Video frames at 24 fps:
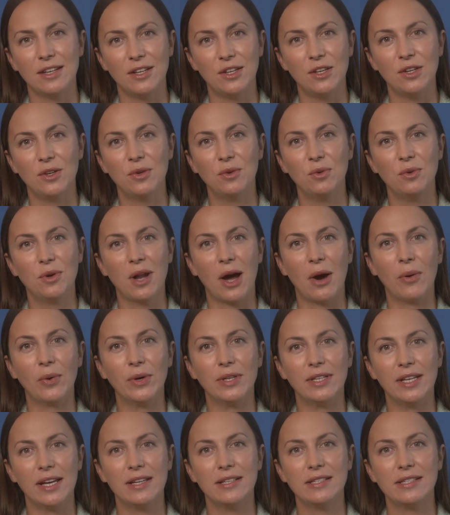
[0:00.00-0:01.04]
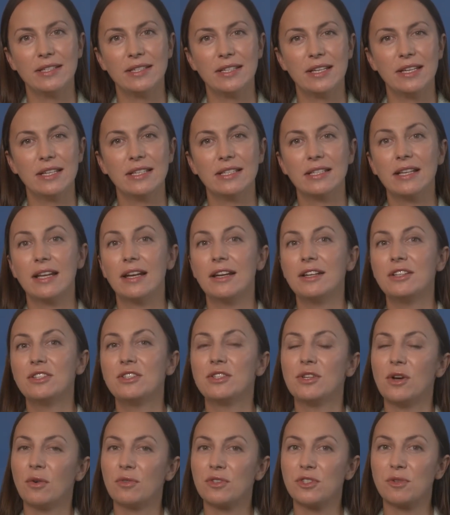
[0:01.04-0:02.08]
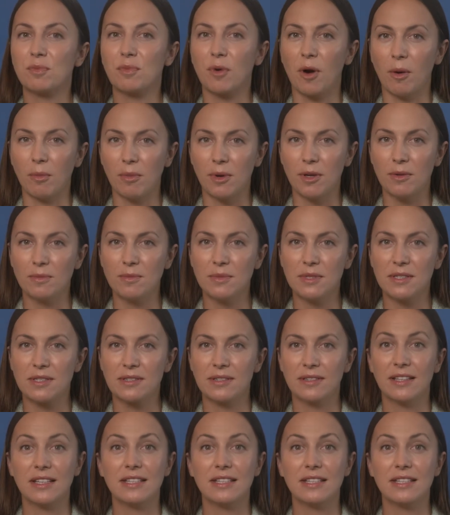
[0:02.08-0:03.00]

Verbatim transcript: EU nowadays is that it solves problems